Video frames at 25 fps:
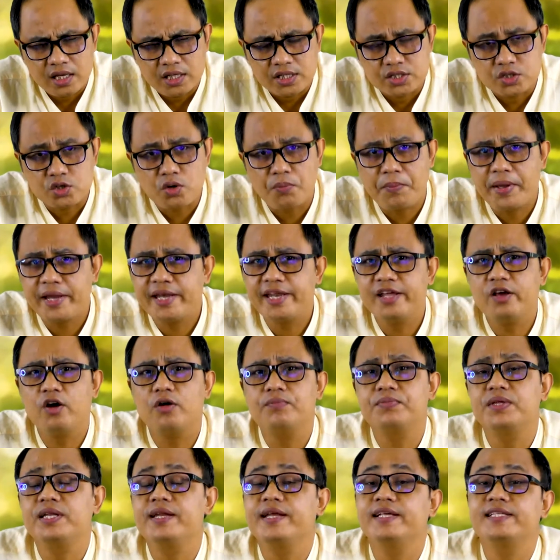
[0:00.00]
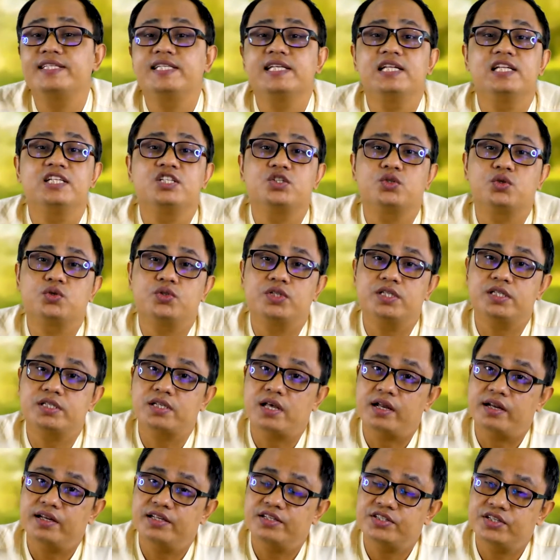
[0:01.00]
So many of the natural resources
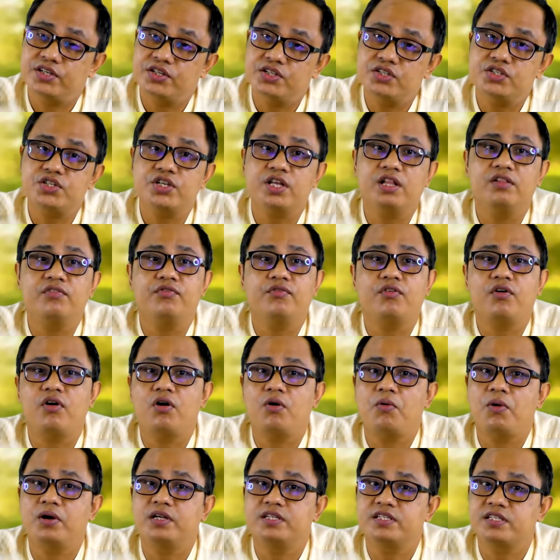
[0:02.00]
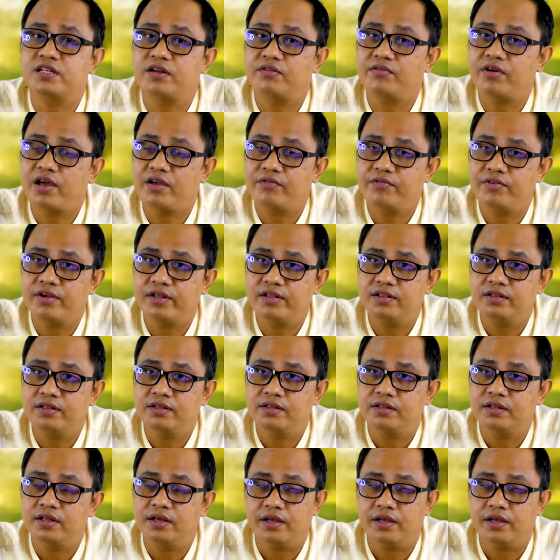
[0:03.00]
are essential for our survival,